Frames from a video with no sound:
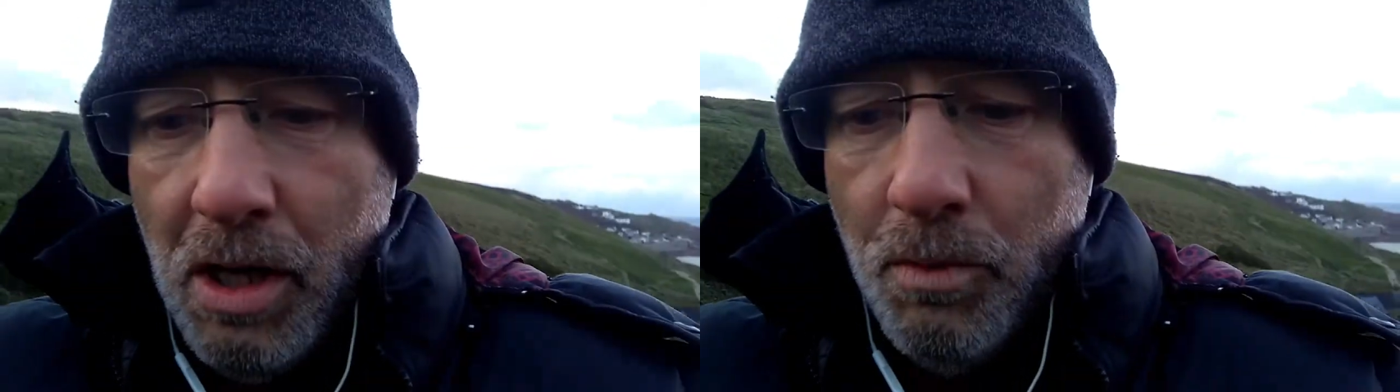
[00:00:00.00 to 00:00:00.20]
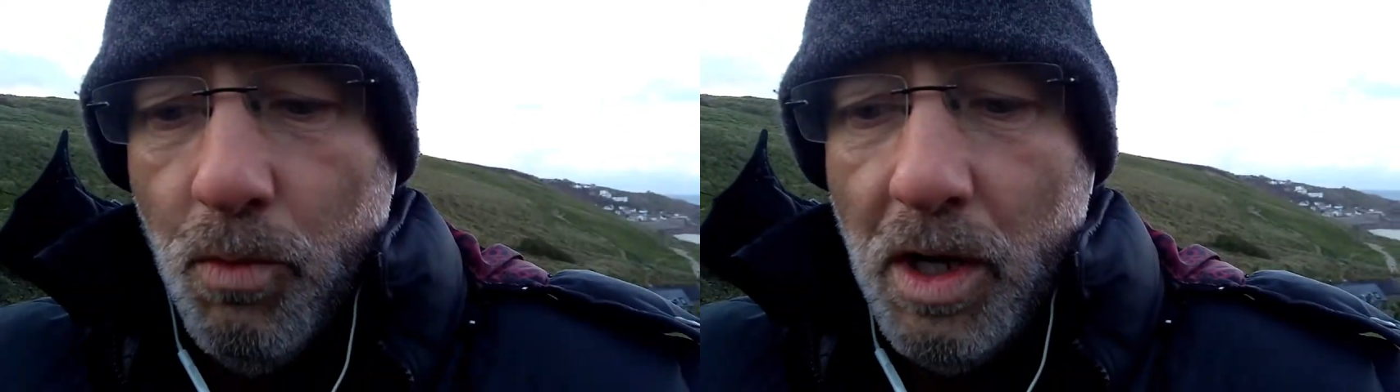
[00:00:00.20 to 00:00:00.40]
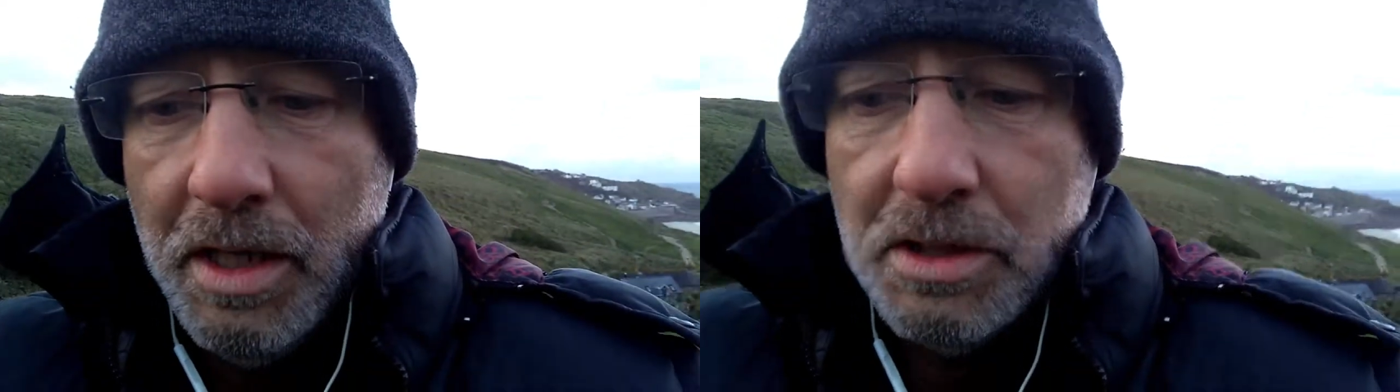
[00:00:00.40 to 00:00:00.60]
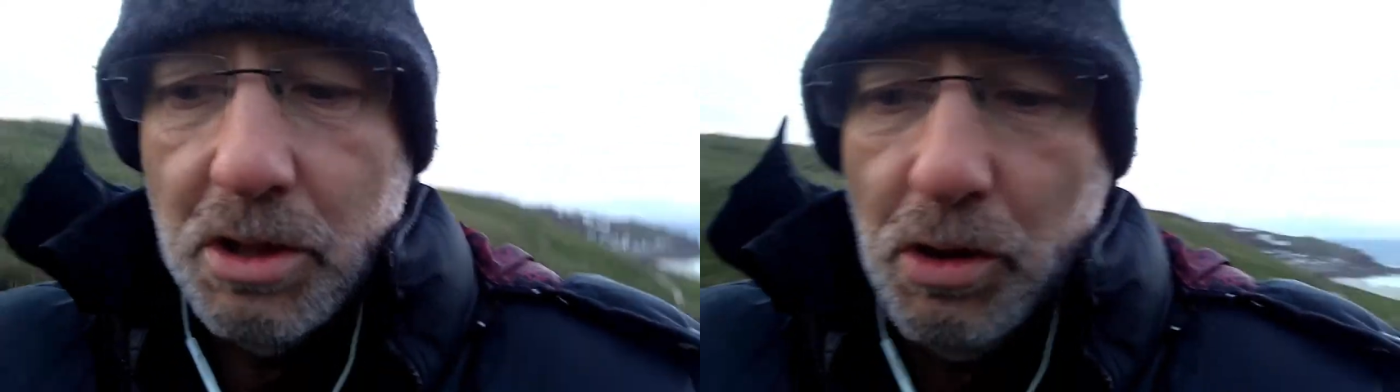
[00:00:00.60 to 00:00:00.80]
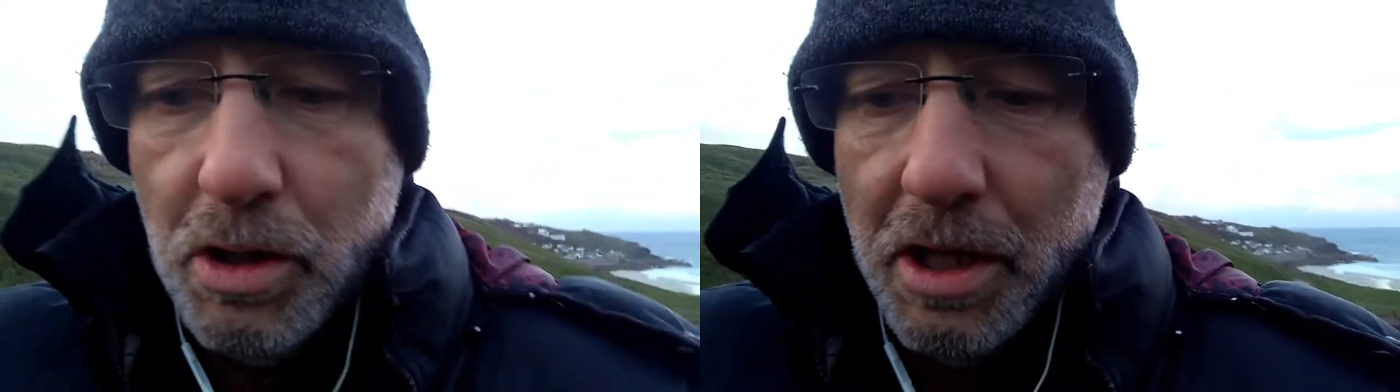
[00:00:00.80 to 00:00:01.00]
And why I
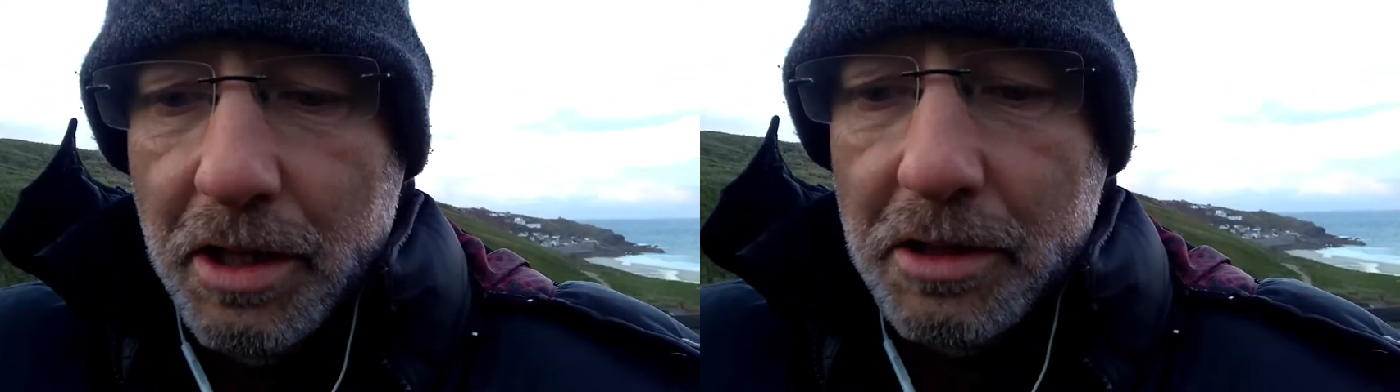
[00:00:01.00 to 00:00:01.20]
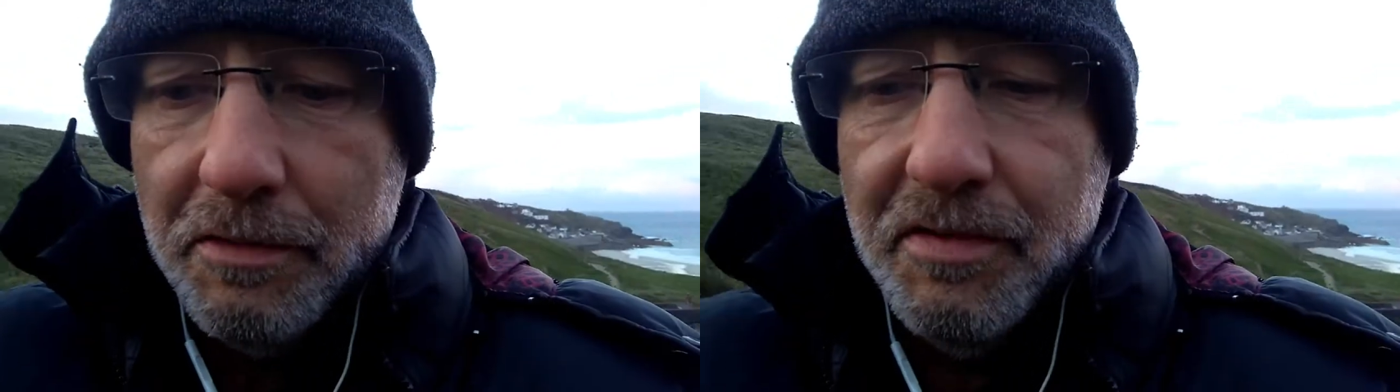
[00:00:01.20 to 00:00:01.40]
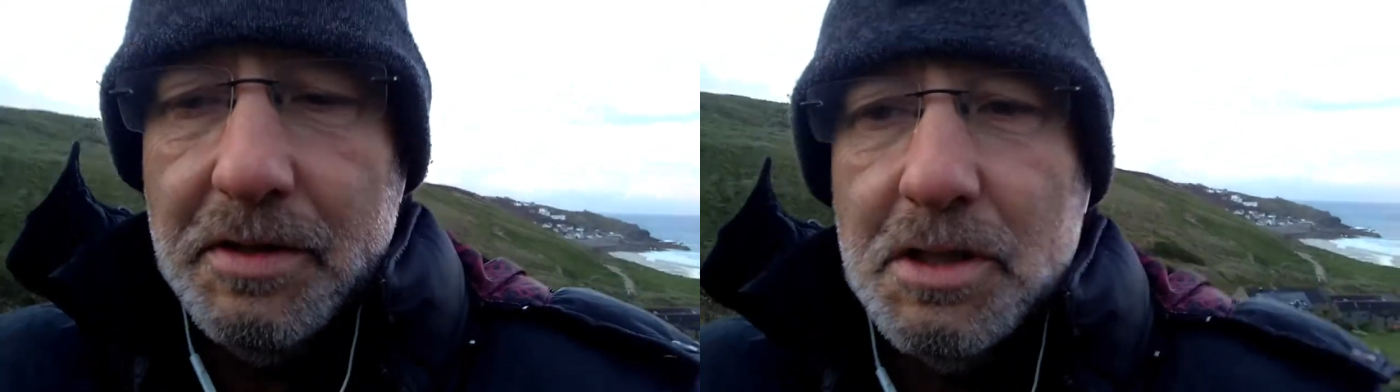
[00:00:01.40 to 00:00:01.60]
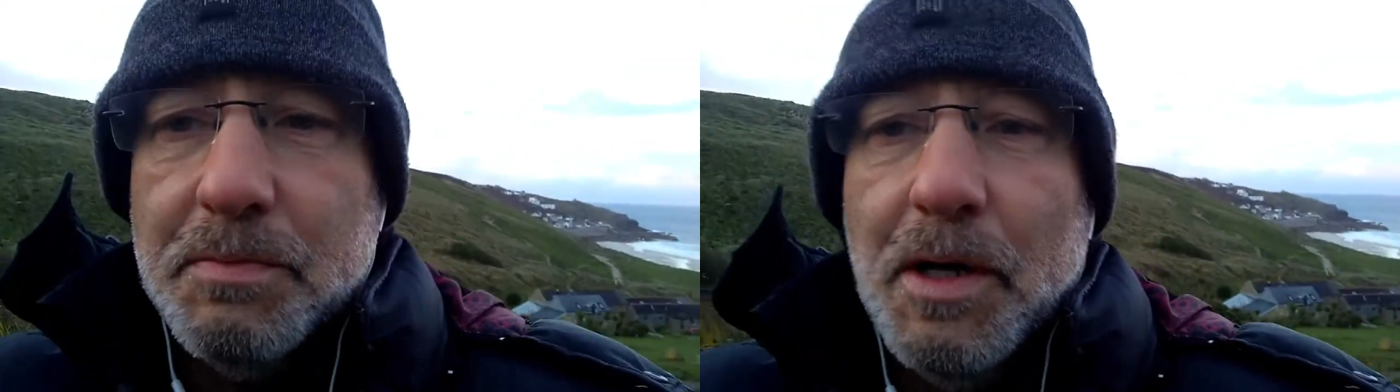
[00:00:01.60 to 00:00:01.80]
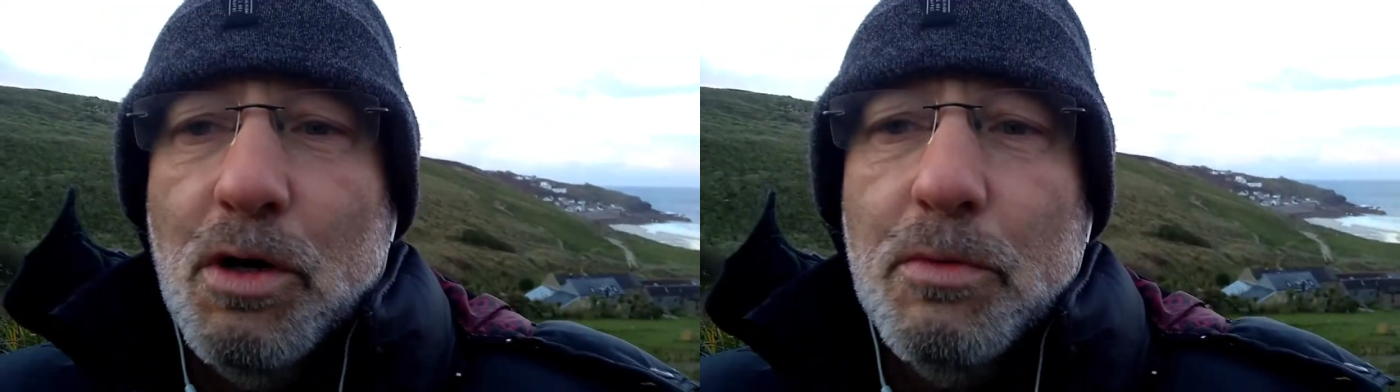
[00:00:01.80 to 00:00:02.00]
took the Freedom to
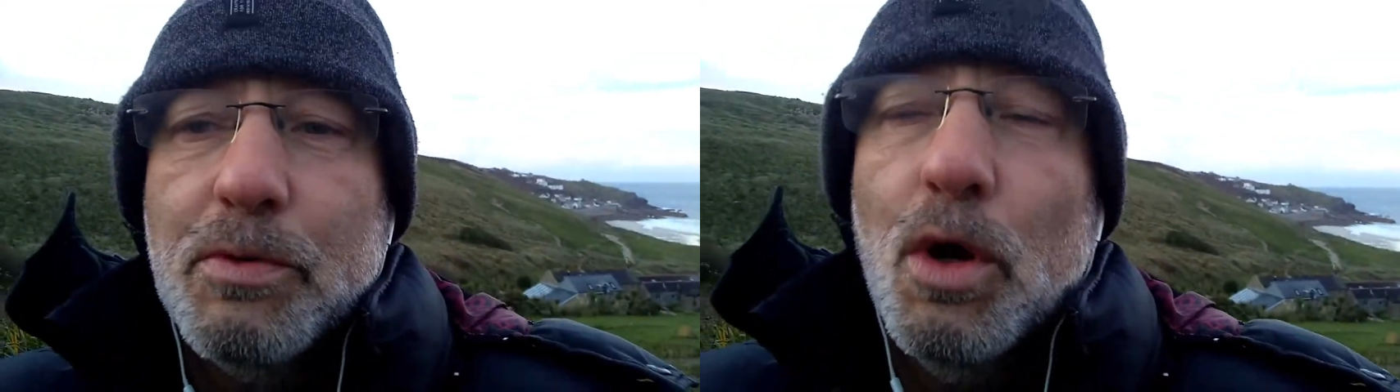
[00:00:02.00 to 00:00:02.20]
Speak Up